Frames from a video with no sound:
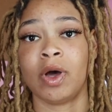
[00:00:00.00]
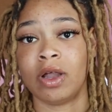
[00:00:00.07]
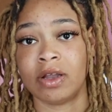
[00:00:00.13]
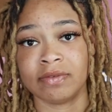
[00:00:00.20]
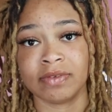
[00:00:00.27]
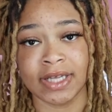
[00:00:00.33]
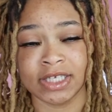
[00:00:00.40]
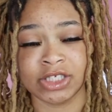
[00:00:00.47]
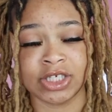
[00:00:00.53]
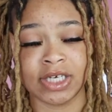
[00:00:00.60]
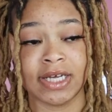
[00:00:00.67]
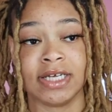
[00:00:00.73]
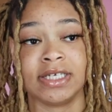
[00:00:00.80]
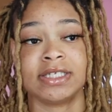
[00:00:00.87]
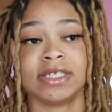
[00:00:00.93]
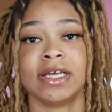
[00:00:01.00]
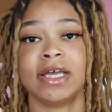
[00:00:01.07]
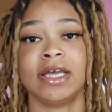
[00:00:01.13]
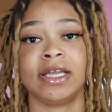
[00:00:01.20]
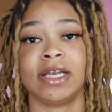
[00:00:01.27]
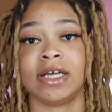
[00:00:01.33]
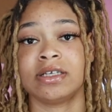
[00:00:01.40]
all of that jazz,
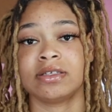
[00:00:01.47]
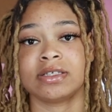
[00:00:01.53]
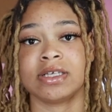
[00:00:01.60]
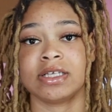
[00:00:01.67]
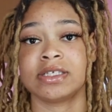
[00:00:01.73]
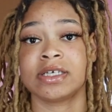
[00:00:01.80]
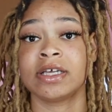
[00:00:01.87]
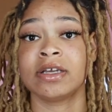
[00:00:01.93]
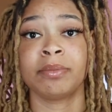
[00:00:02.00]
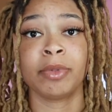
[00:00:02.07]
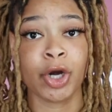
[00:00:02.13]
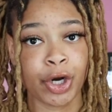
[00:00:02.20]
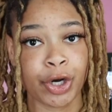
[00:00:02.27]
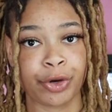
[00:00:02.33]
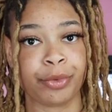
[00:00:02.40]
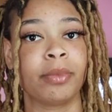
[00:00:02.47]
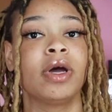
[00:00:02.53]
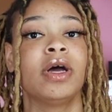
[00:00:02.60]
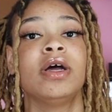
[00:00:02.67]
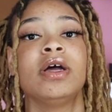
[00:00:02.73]
and I decided to get a perm.